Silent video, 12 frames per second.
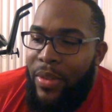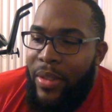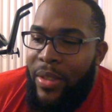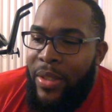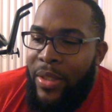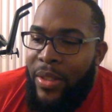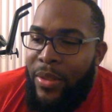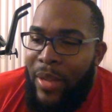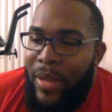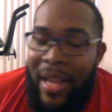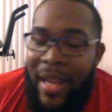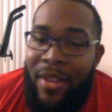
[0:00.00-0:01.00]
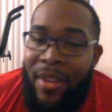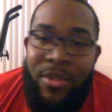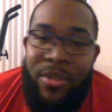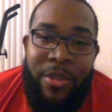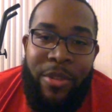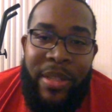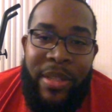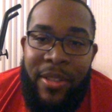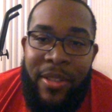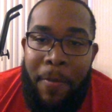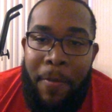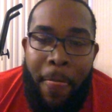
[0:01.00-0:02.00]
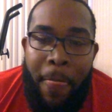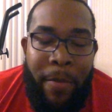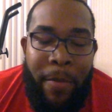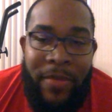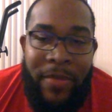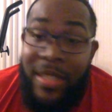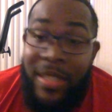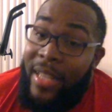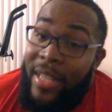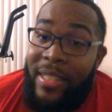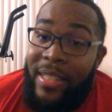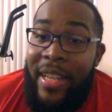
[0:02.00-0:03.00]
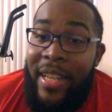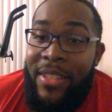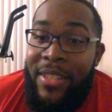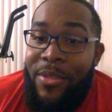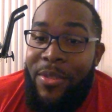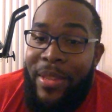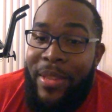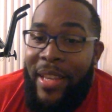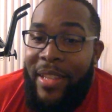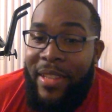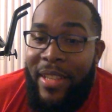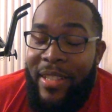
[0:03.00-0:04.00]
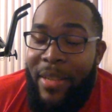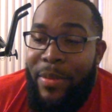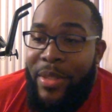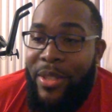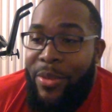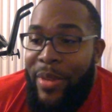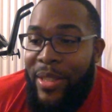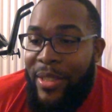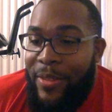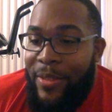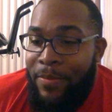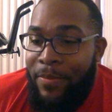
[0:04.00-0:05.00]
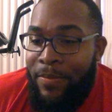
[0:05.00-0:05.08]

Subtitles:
I'll order a pizza. And this actually has to do with that type of situation.